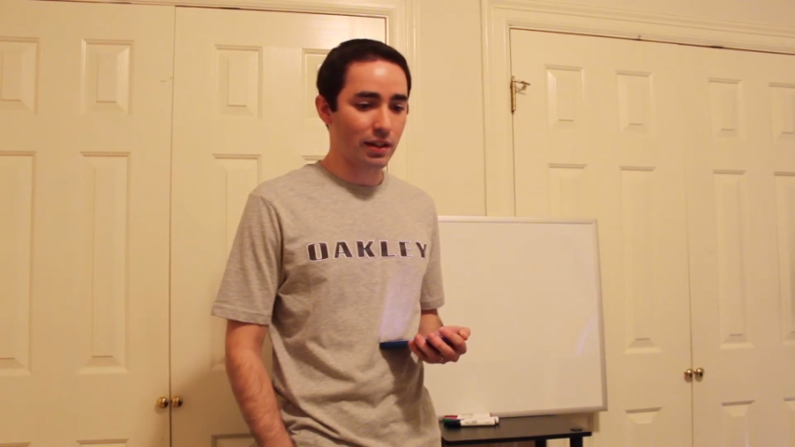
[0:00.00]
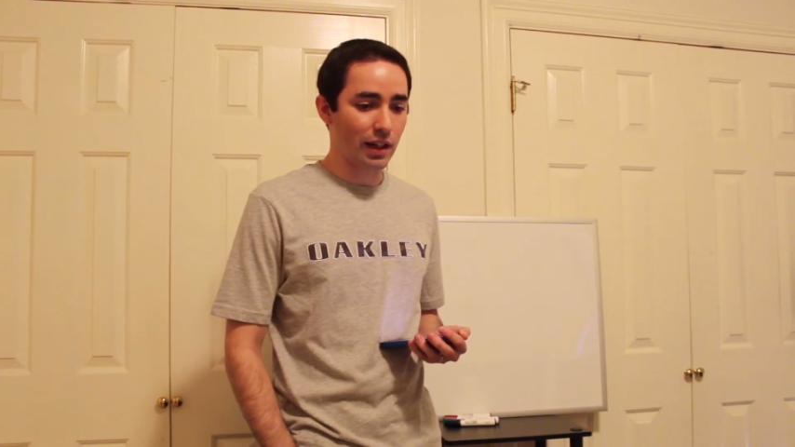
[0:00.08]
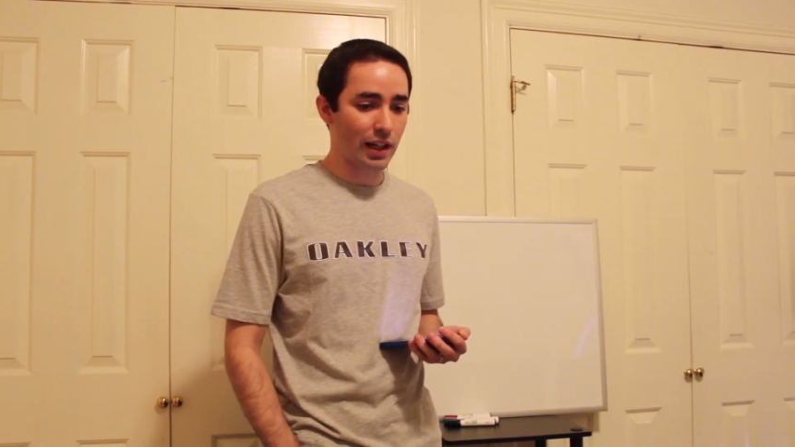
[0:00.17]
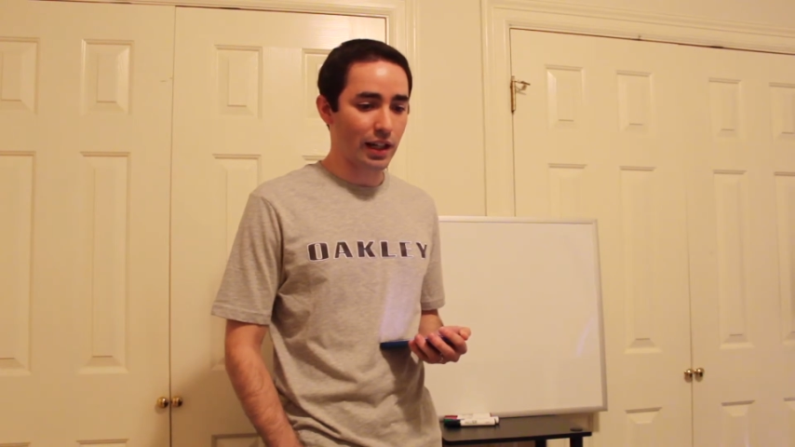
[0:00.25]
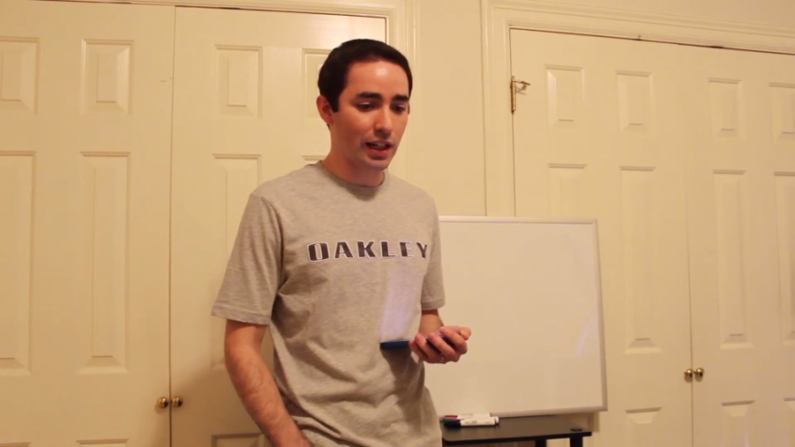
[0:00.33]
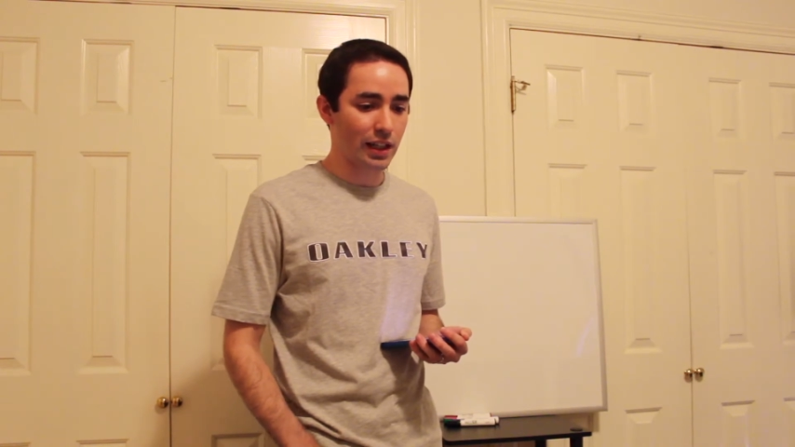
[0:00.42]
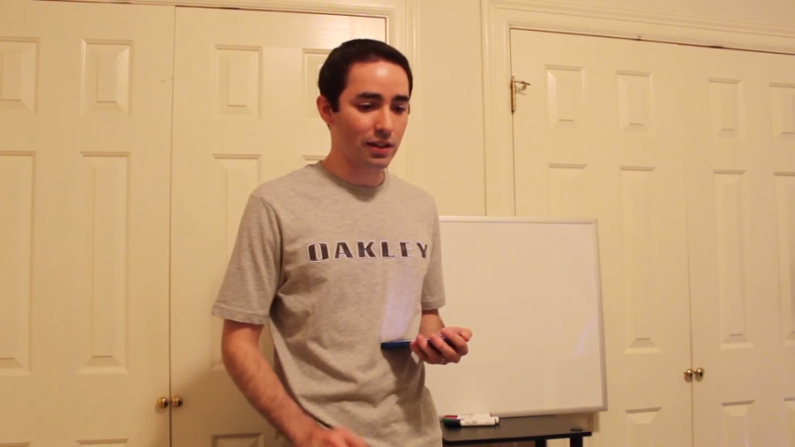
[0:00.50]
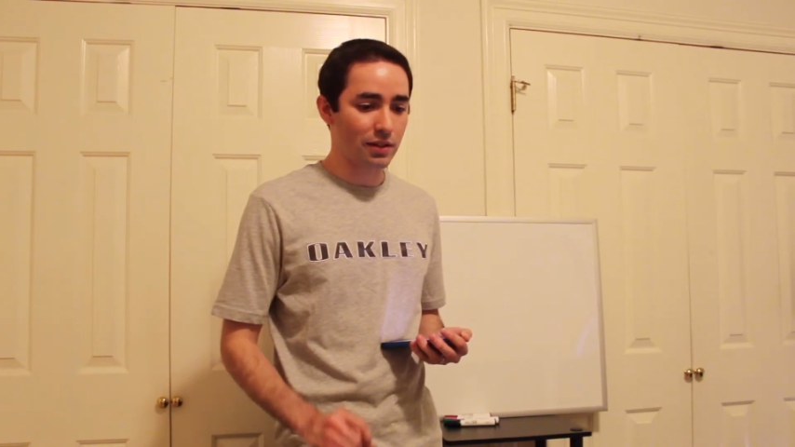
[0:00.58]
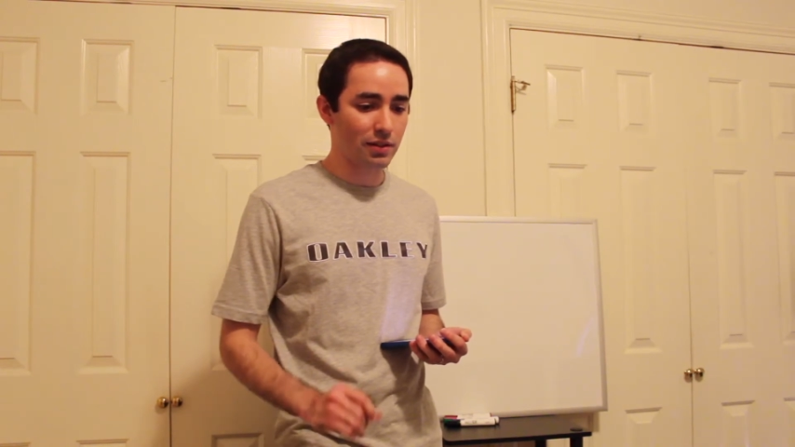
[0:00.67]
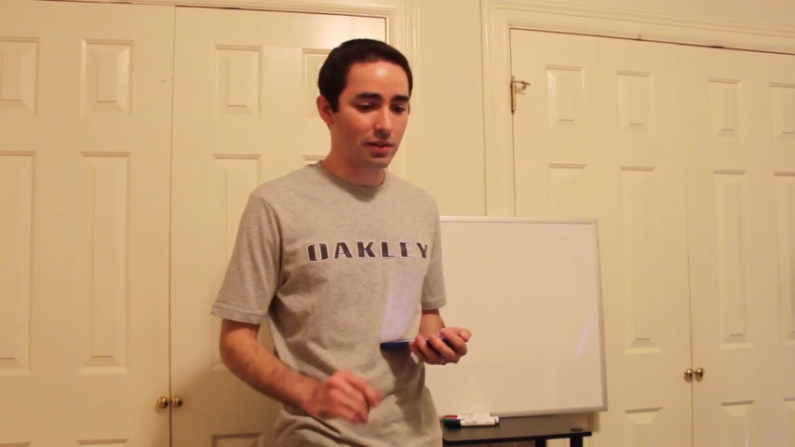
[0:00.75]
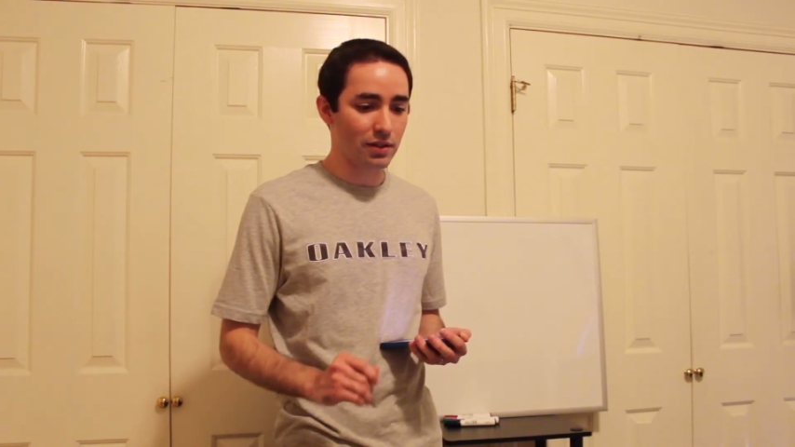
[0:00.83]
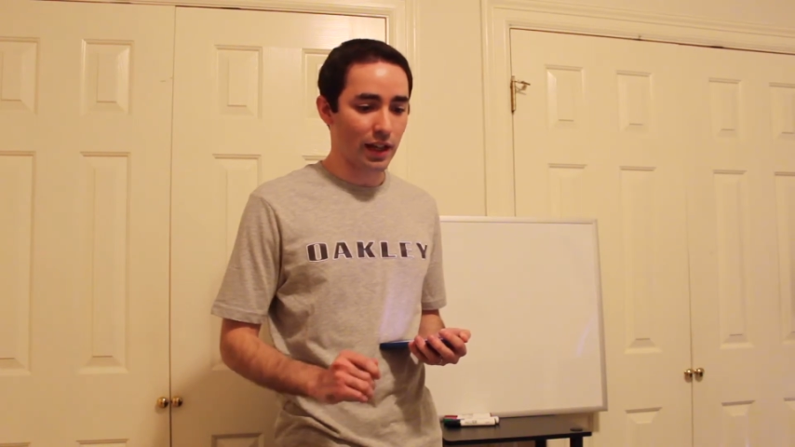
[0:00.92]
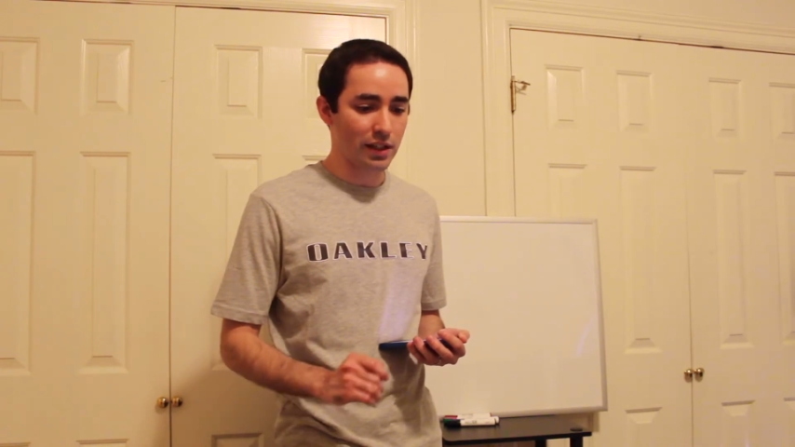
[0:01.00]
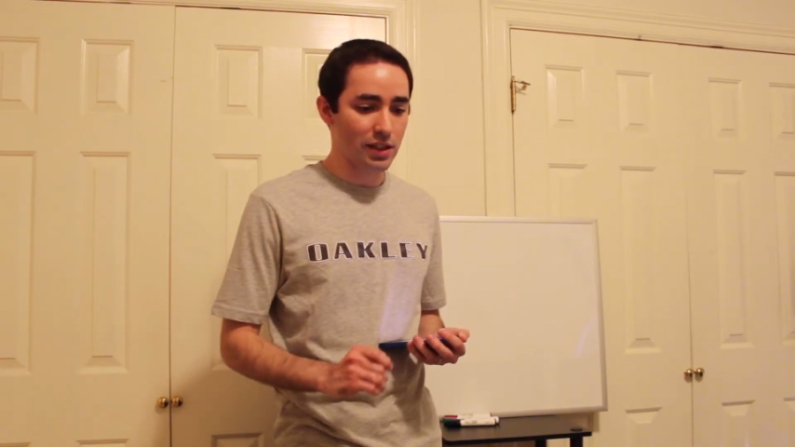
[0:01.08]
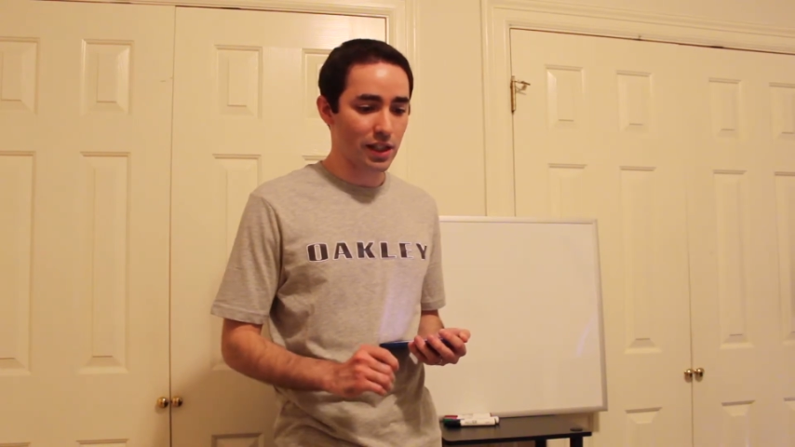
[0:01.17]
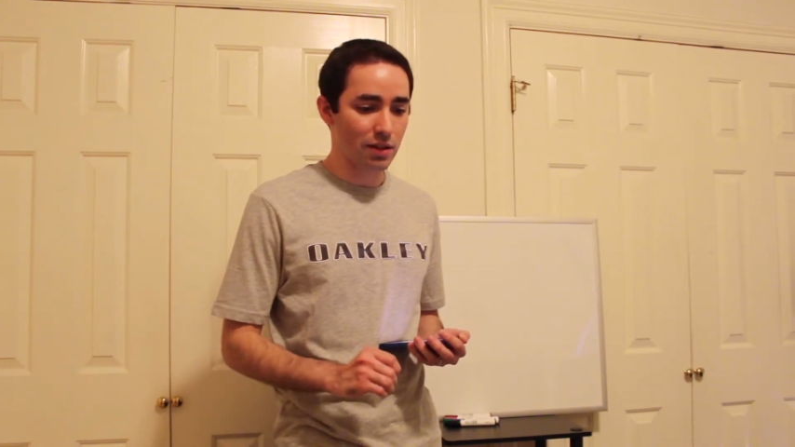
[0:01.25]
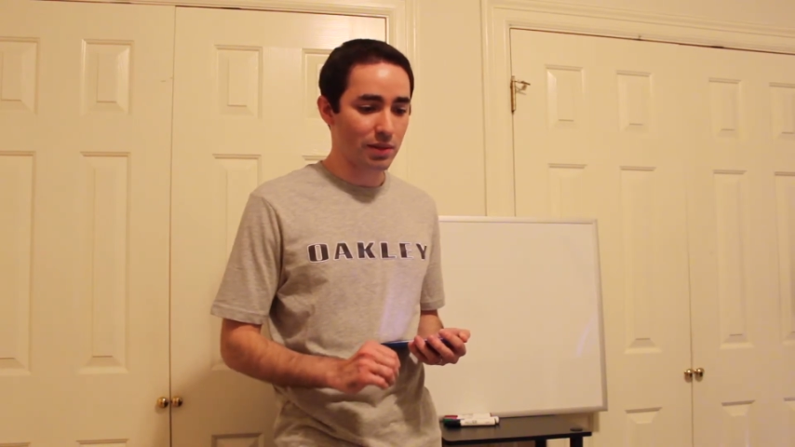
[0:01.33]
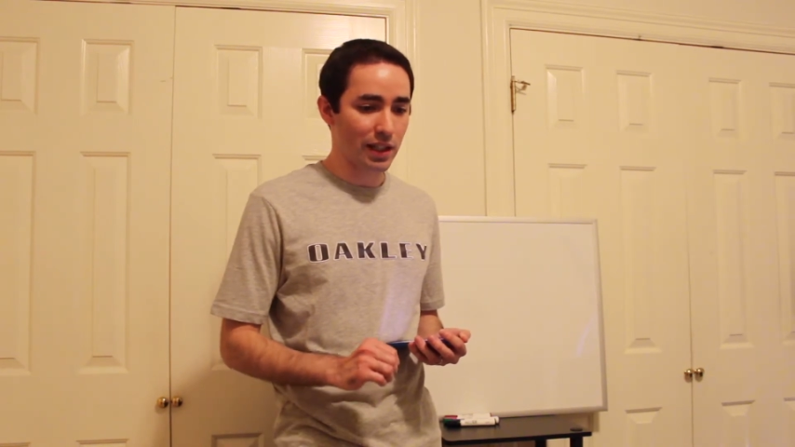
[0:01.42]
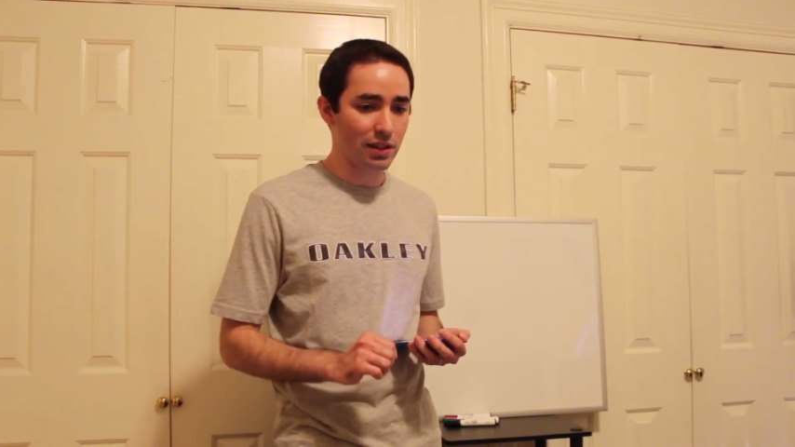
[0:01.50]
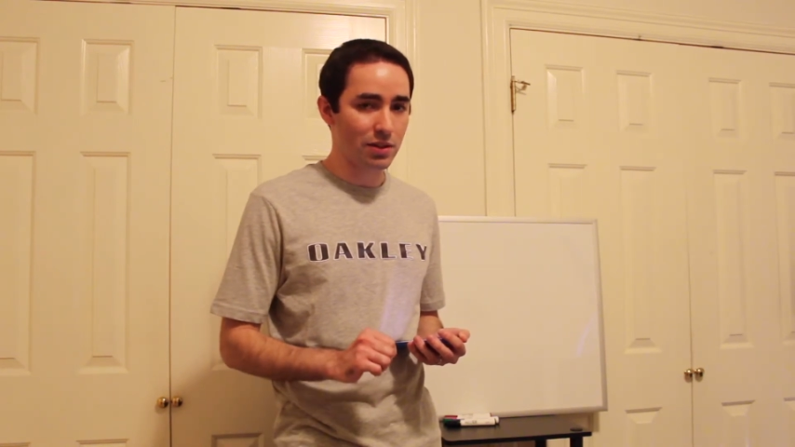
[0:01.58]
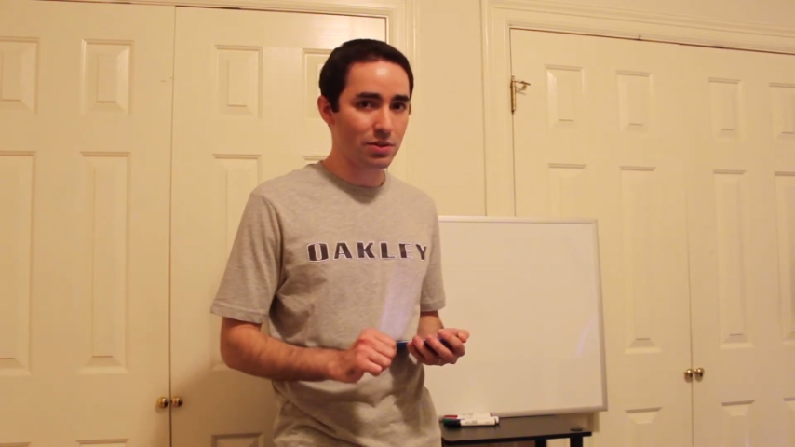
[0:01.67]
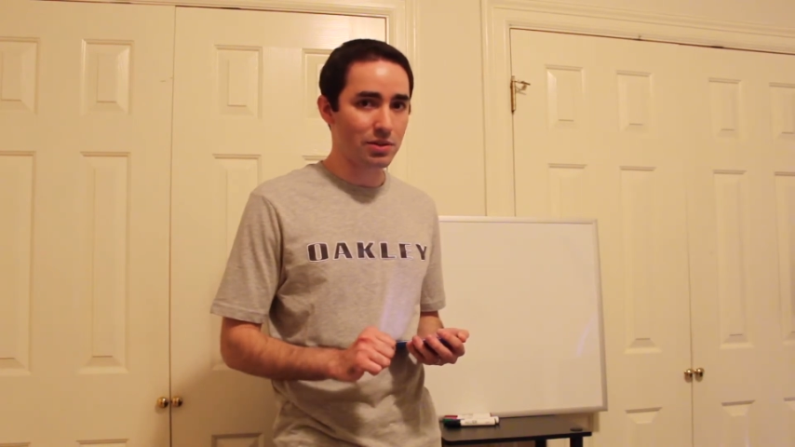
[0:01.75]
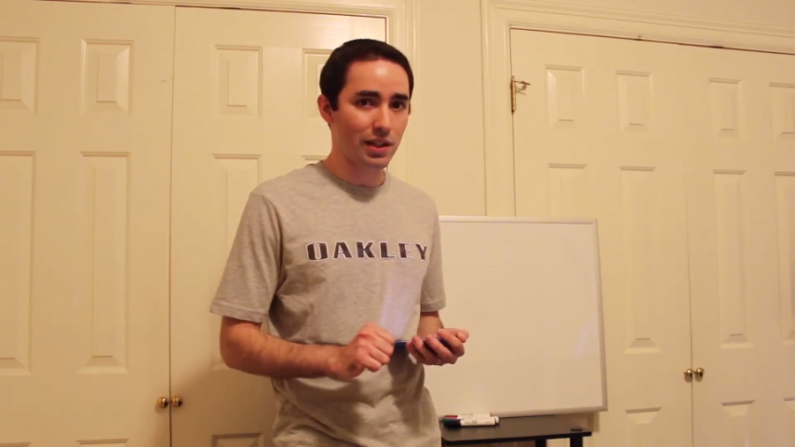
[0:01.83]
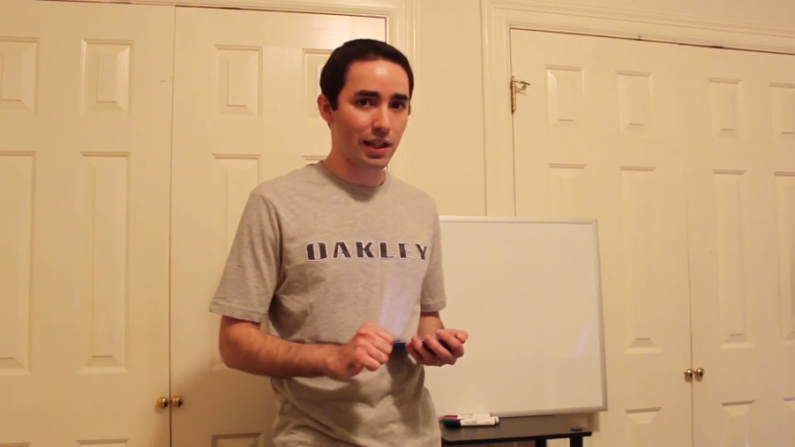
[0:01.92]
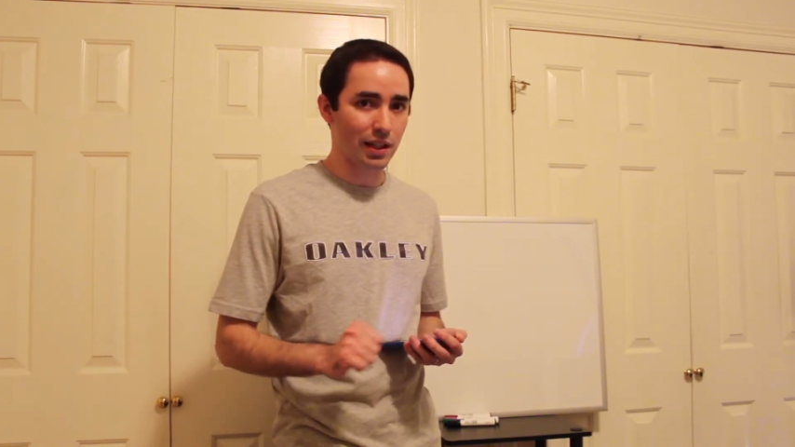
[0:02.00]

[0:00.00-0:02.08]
I check my news